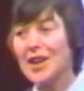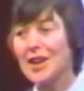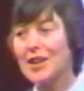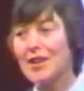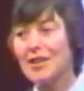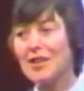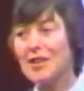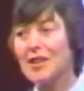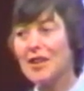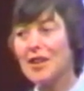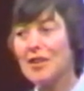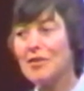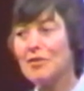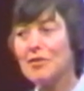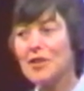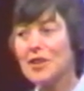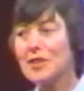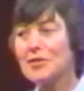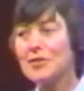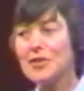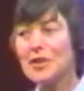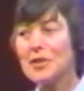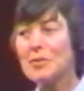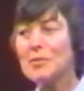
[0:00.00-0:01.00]
I
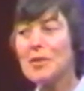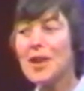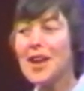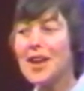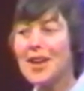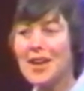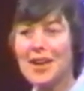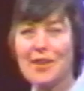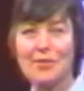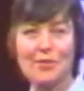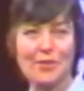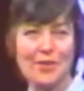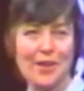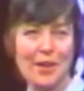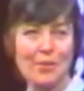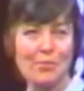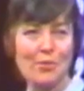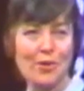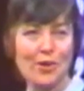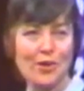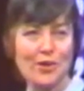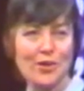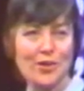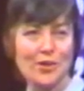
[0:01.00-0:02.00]
felt very bad after that
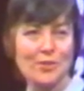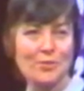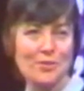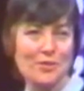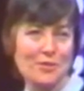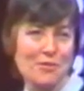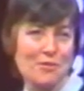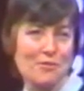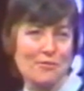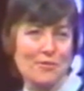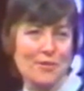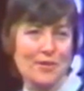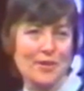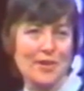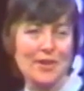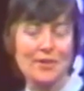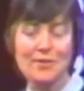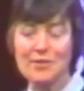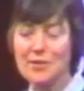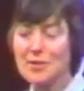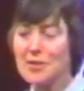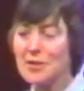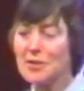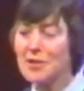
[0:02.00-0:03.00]
project was over,
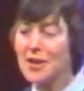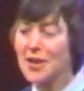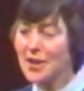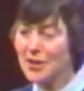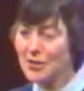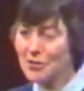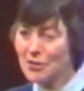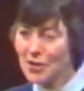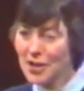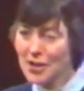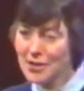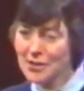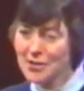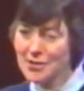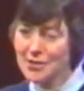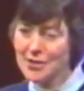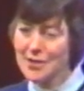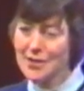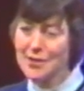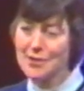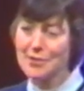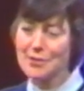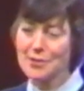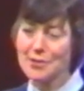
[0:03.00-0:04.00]
even though I had tried to
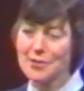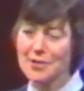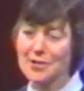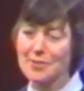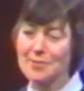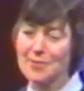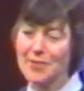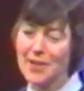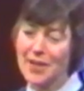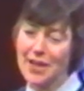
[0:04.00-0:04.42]
deliver a,